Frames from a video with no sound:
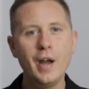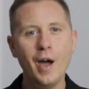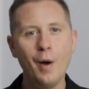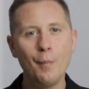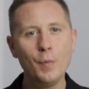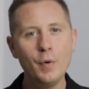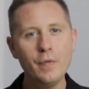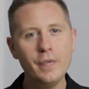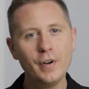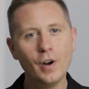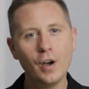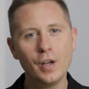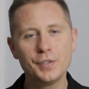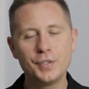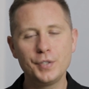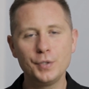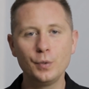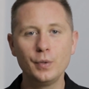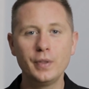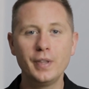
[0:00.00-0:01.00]
Now, moving on
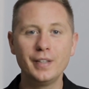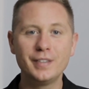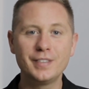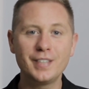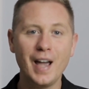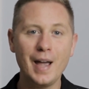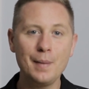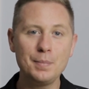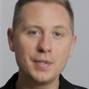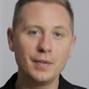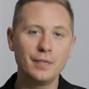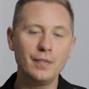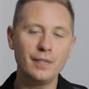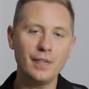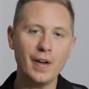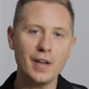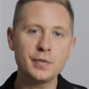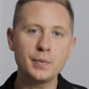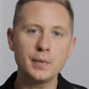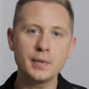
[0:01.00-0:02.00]
to the types of
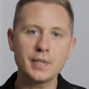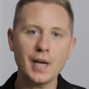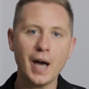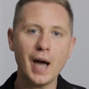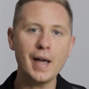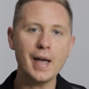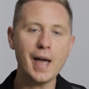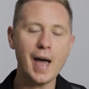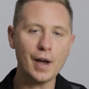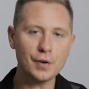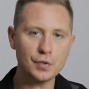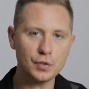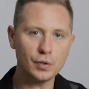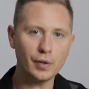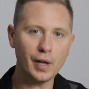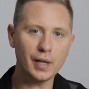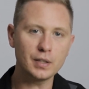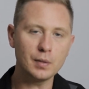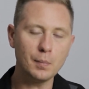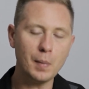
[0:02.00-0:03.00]
investments I
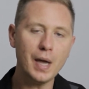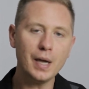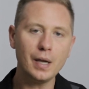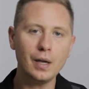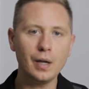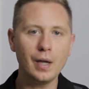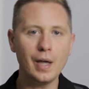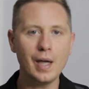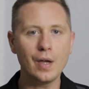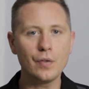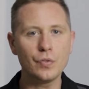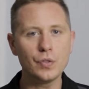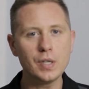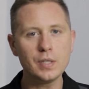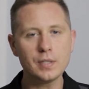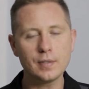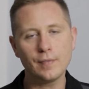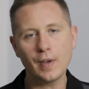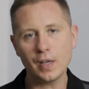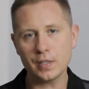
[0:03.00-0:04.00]
actually like to make, and
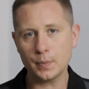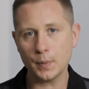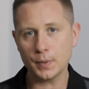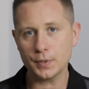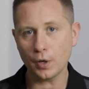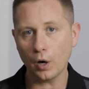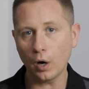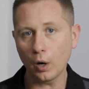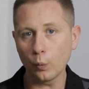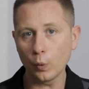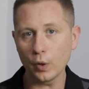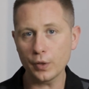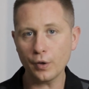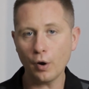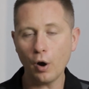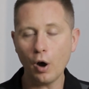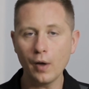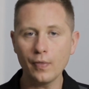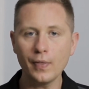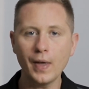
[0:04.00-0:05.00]
these investments are with
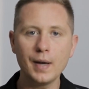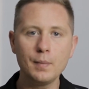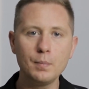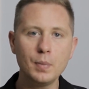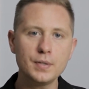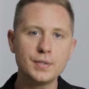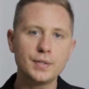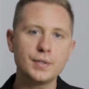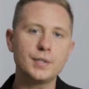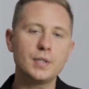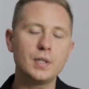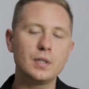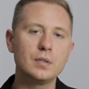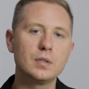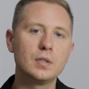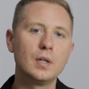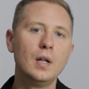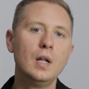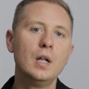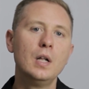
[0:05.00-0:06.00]
online
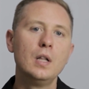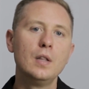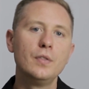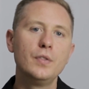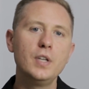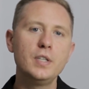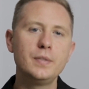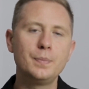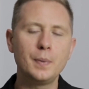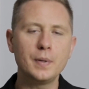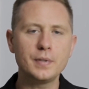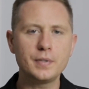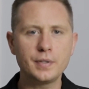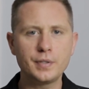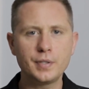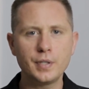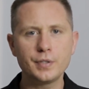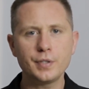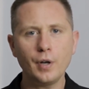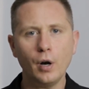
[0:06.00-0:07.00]
businesses. These
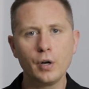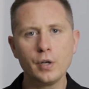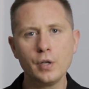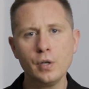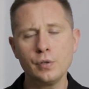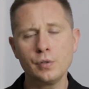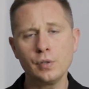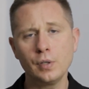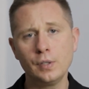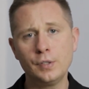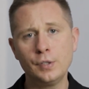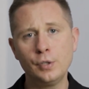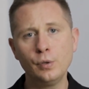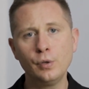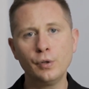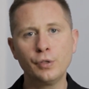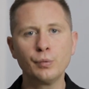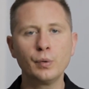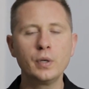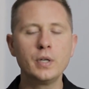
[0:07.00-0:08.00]
businesses are usually
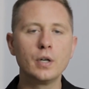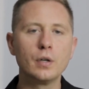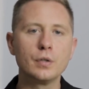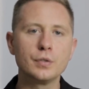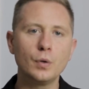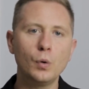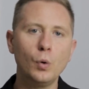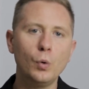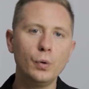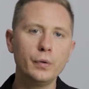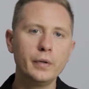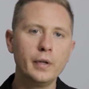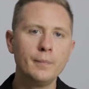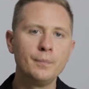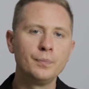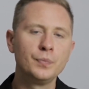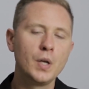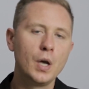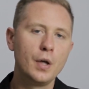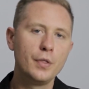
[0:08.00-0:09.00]
2 to 3 years
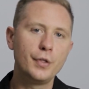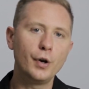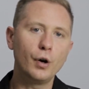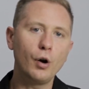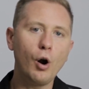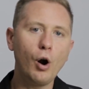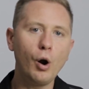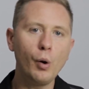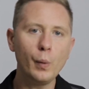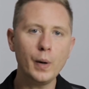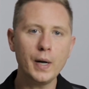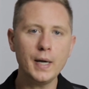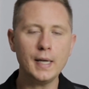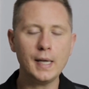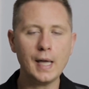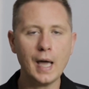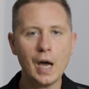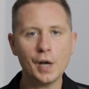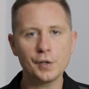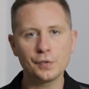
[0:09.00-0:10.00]
old. They're already
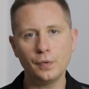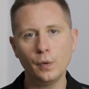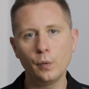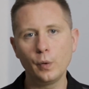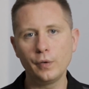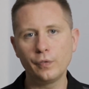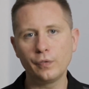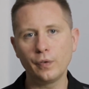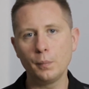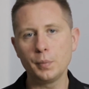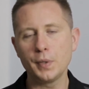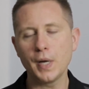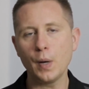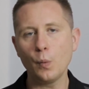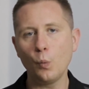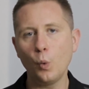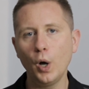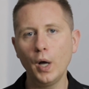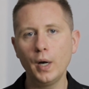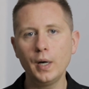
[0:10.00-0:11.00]
cash flowing from day
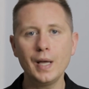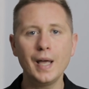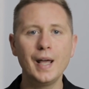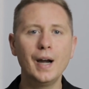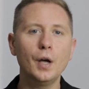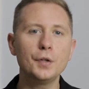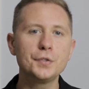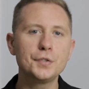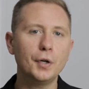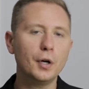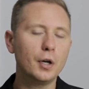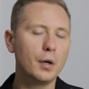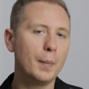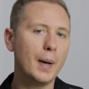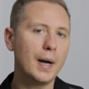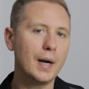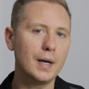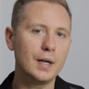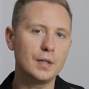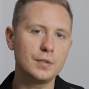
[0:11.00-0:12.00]
one, and I'll talk
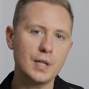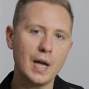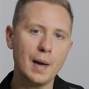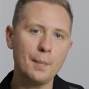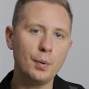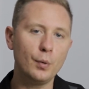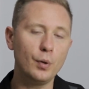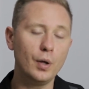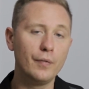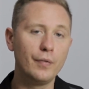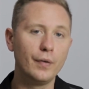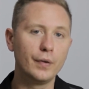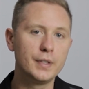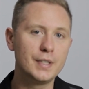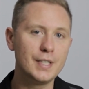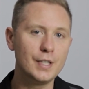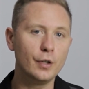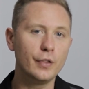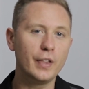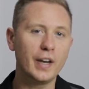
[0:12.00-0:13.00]
about an example of a
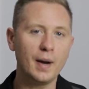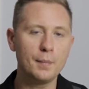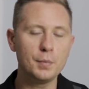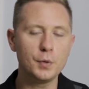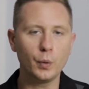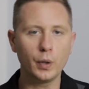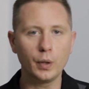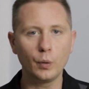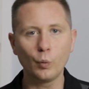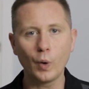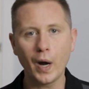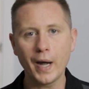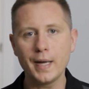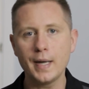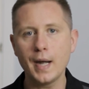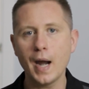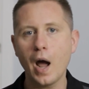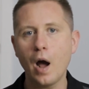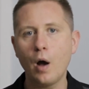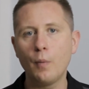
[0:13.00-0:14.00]
deal that I'm doing
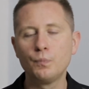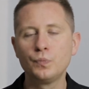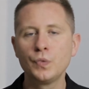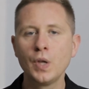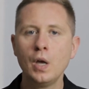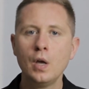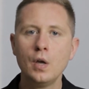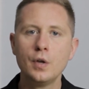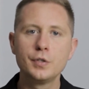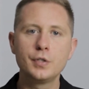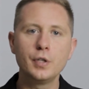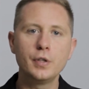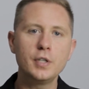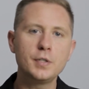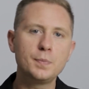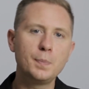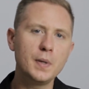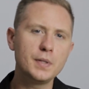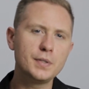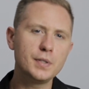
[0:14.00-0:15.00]
right now. So
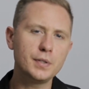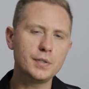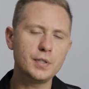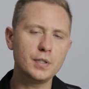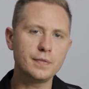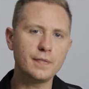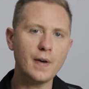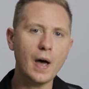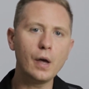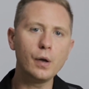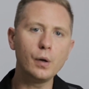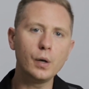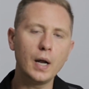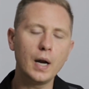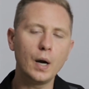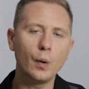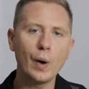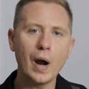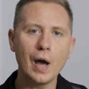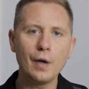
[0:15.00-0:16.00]
this business is valued
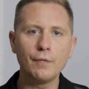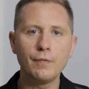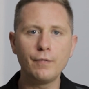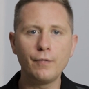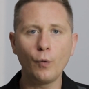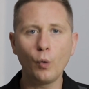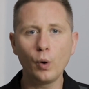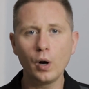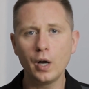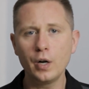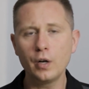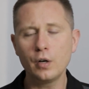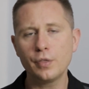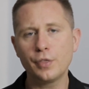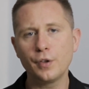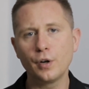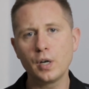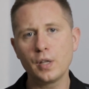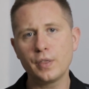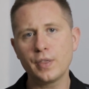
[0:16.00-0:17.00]
at around
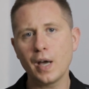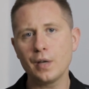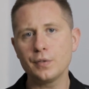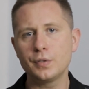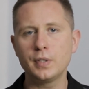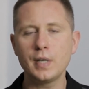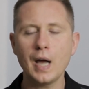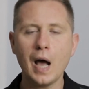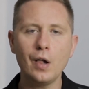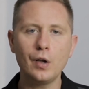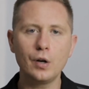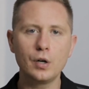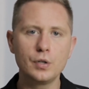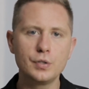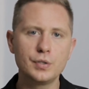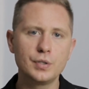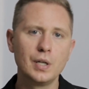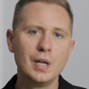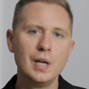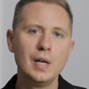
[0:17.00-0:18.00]

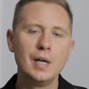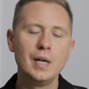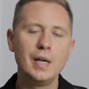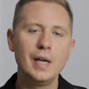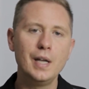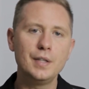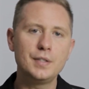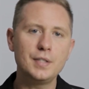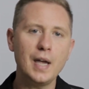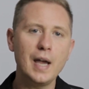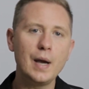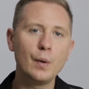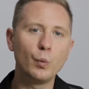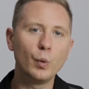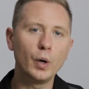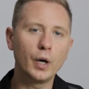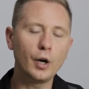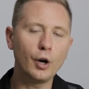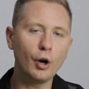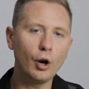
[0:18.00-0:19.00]
$430,000. It's a
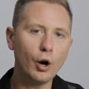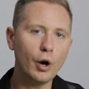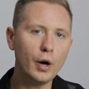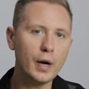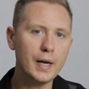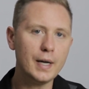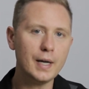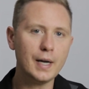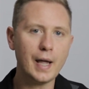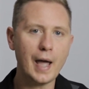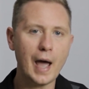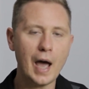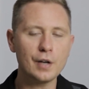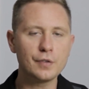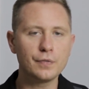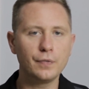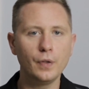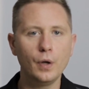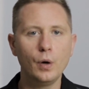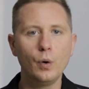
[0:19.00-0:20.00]
recurring
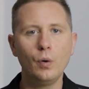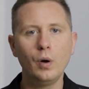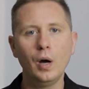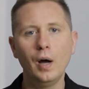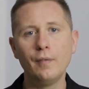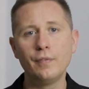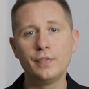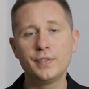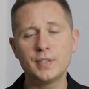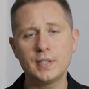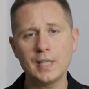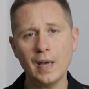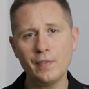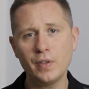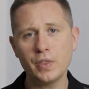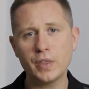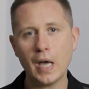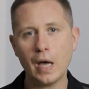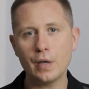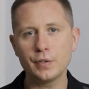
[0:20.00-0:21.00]
cash flow of
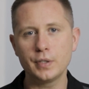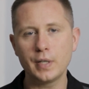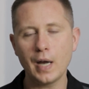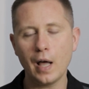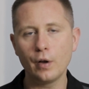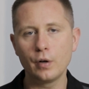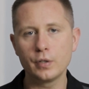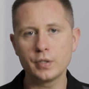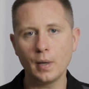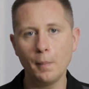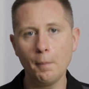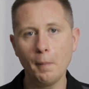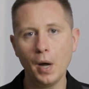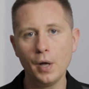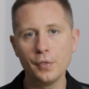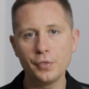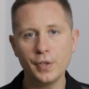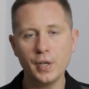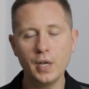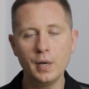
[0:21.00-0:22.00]
$7,000 a
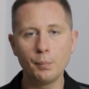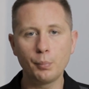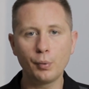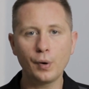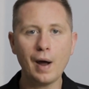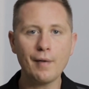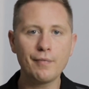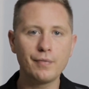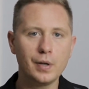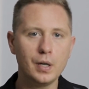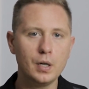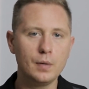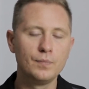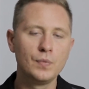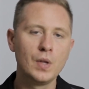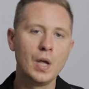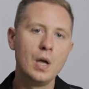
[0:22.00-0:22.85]
month in profit.